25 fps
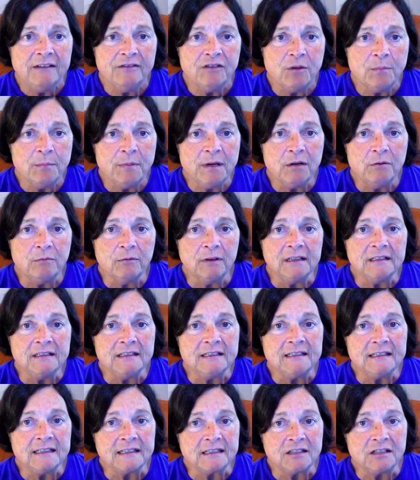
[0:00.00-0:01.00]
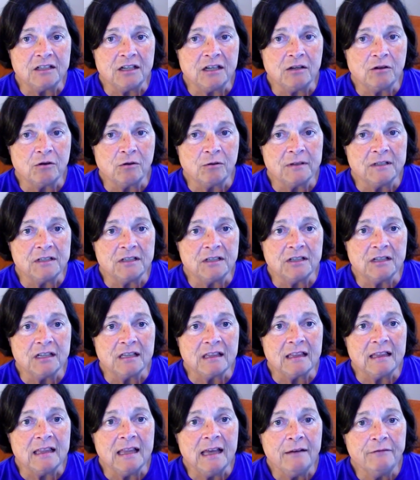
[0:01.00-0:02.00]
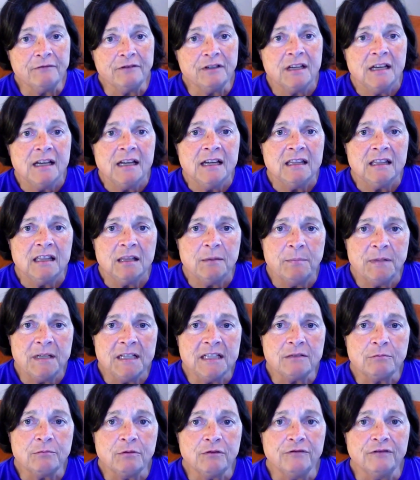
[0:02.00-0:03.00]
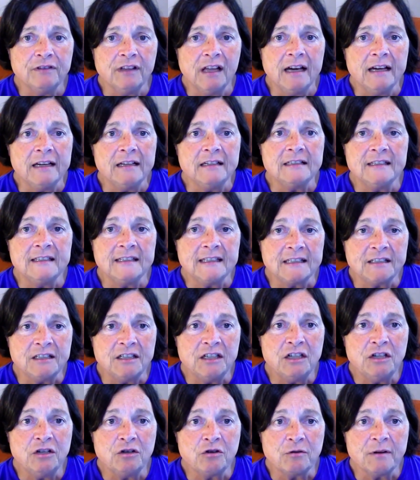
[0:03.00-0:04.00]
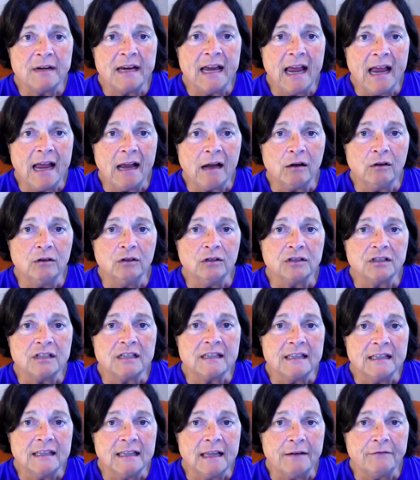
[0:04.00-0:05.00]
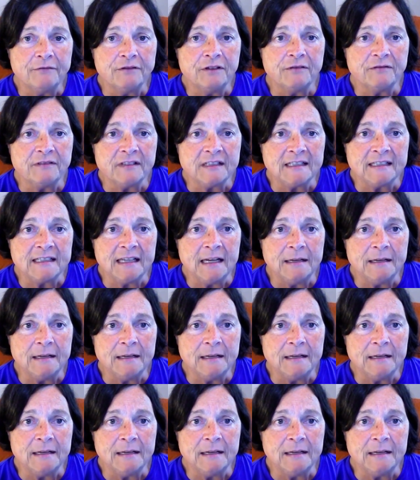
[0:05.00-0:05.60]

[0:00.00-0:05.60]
If the bee runs 60 degrees to the left, the bees will fly at 60 degree angle to the left of the